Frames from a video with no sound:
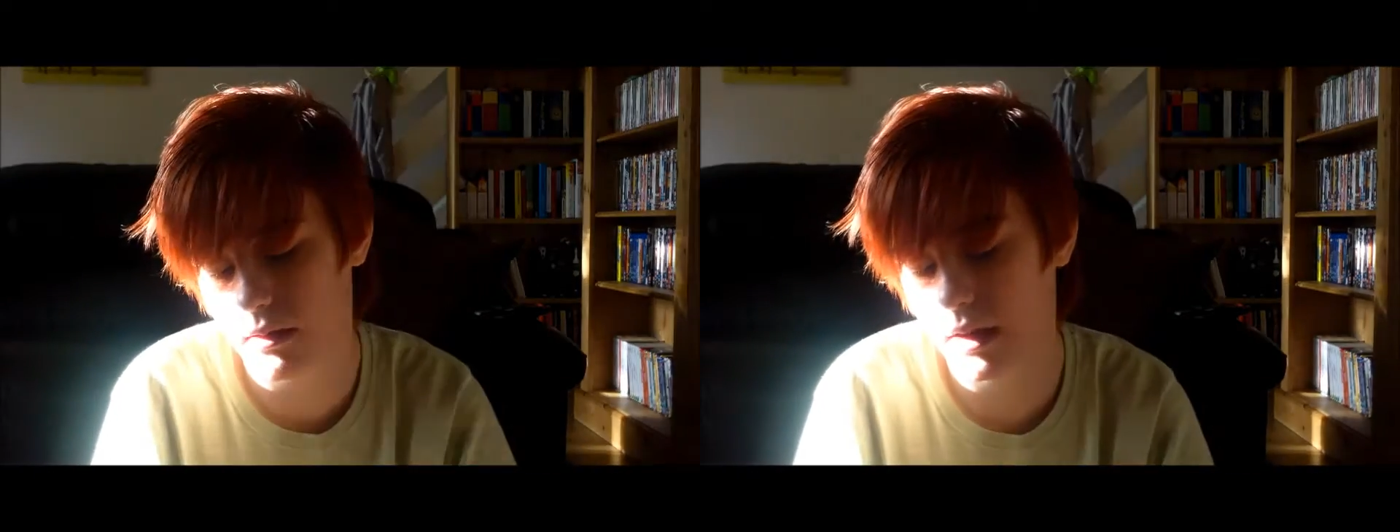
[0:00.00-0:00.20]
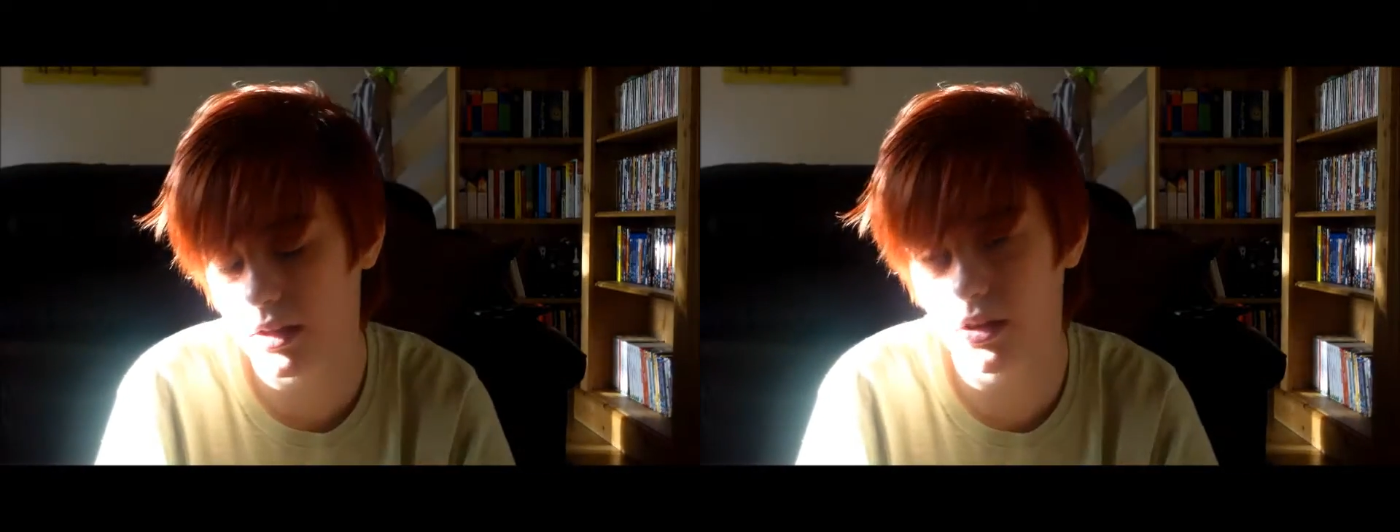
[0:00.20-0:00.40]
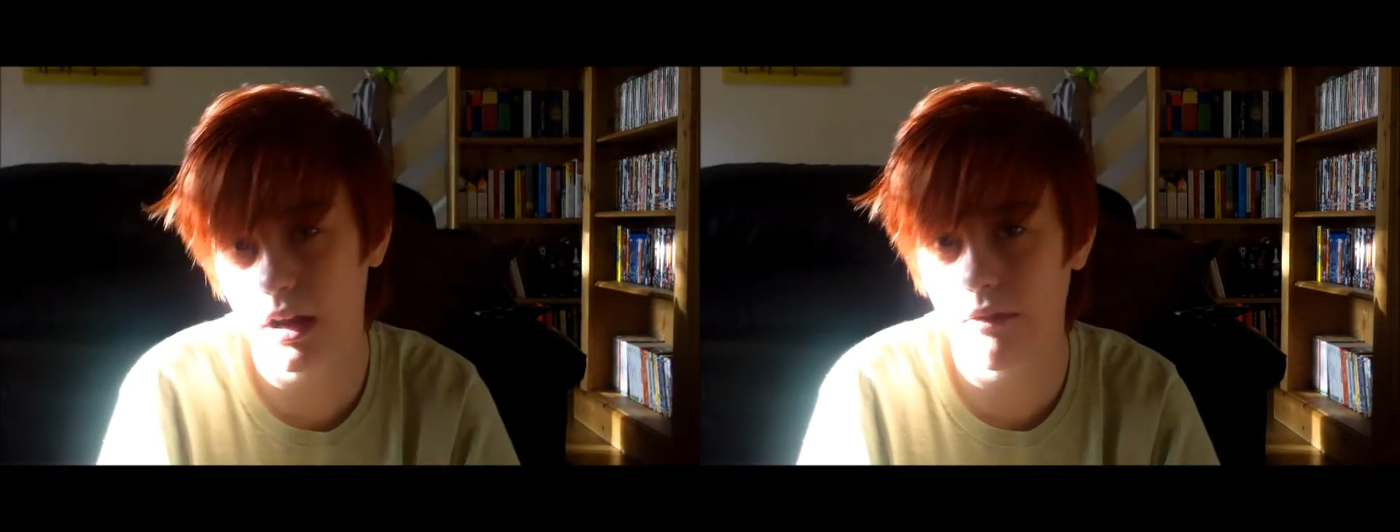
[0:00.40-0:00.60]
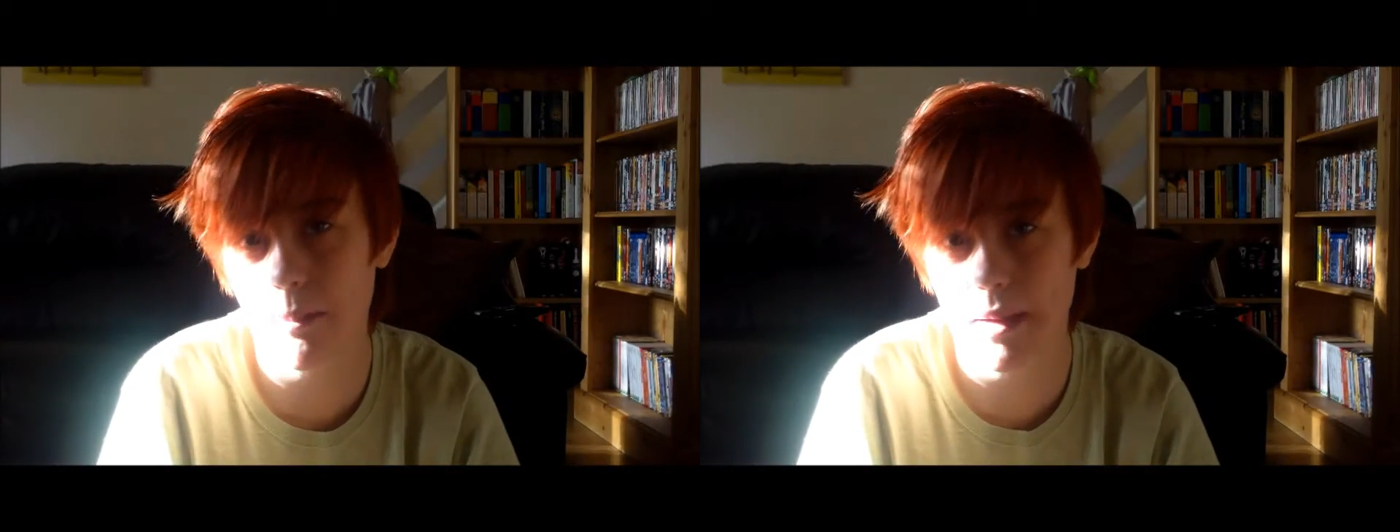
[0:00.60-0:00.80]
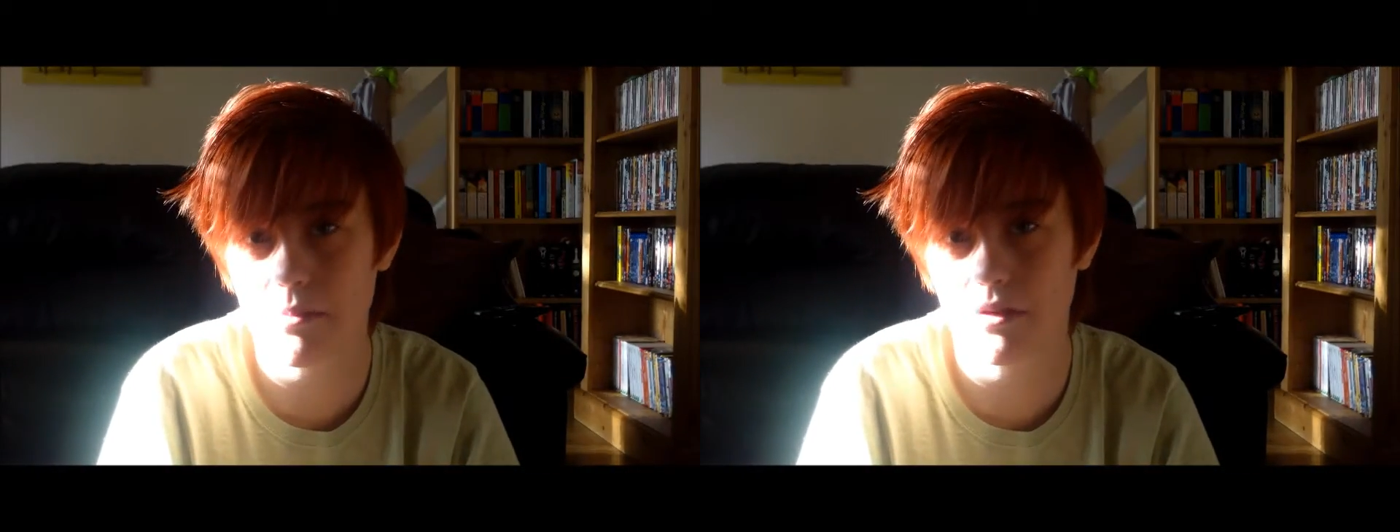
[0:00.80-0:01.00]
It could have a
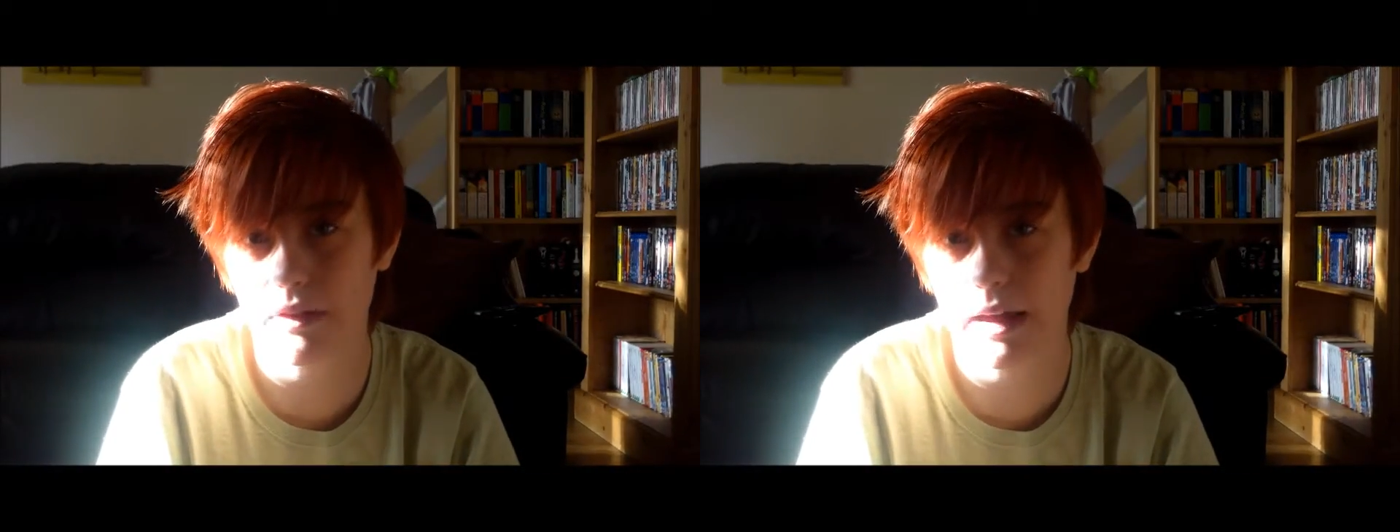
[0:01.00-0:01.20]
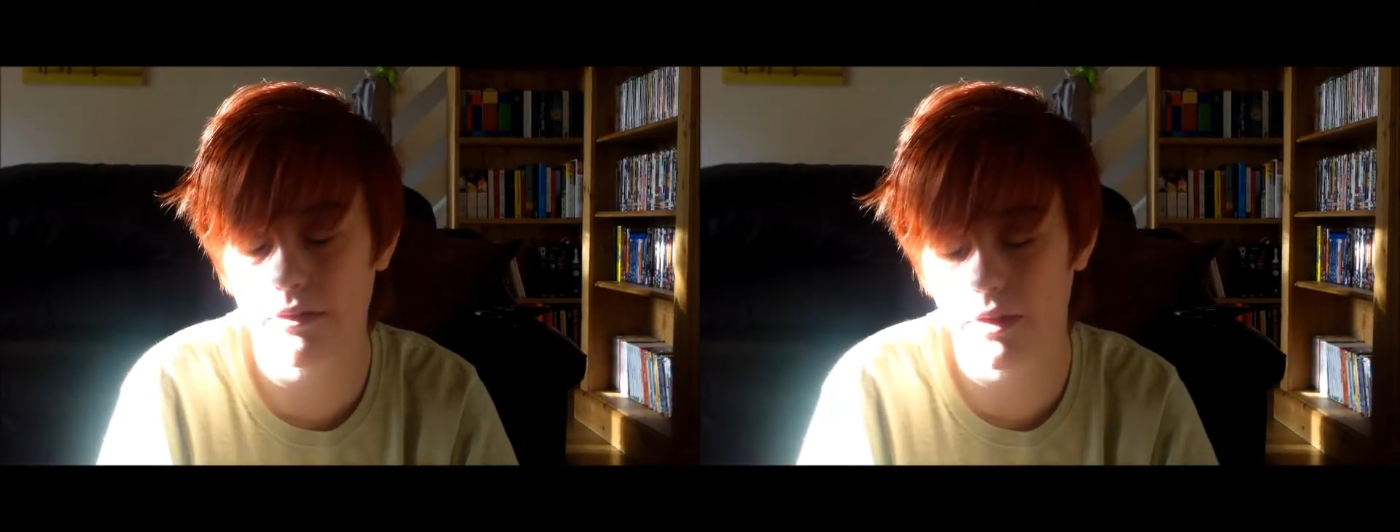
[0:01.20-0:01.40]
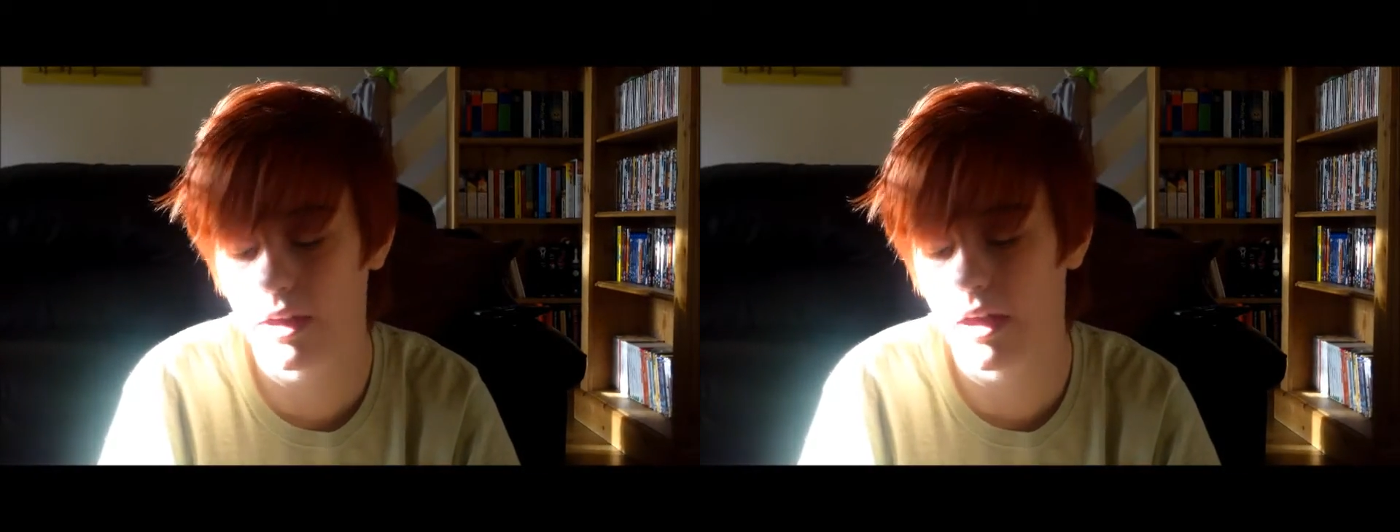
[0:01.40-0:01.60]
bit more flavour in it.